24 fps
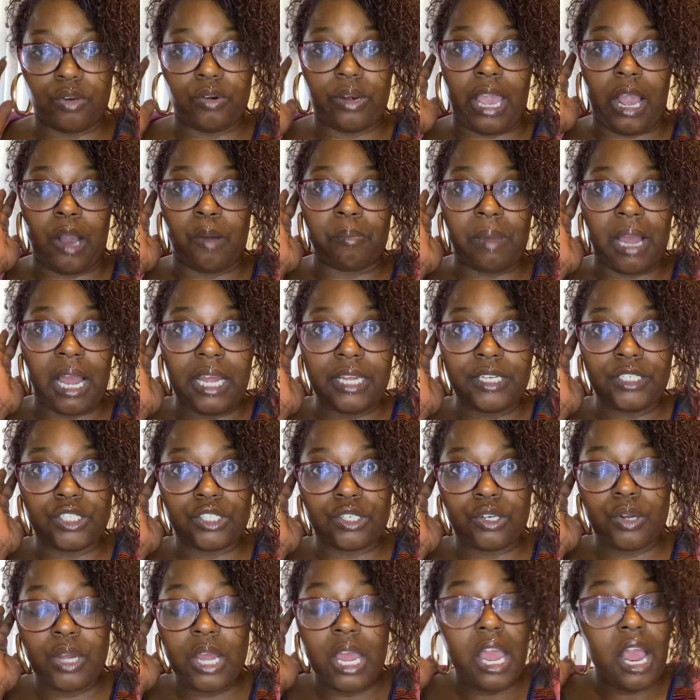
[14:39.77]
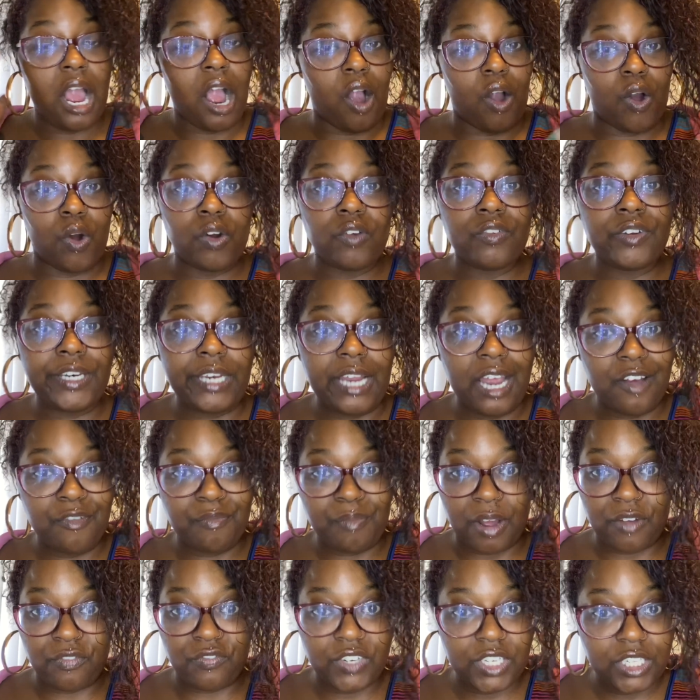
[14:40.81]
Now, mind you, I already have
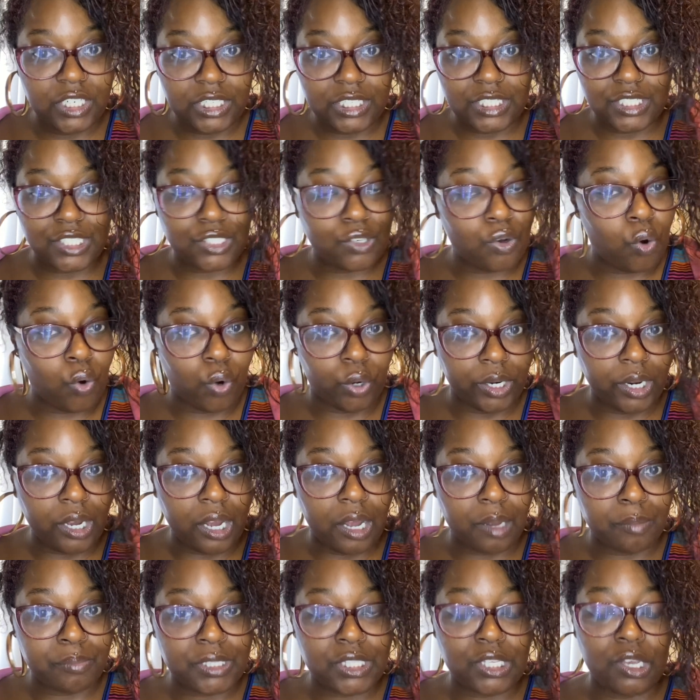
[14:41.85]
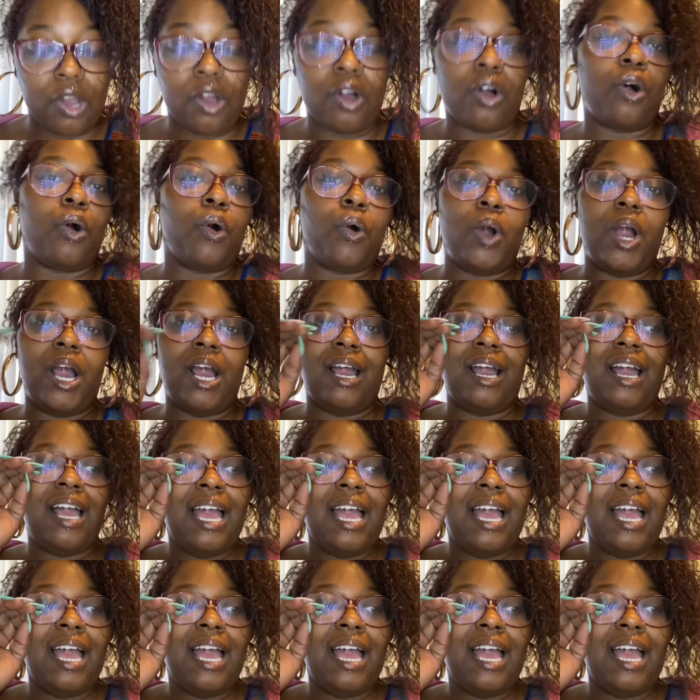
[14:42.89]
my feelings caught up, so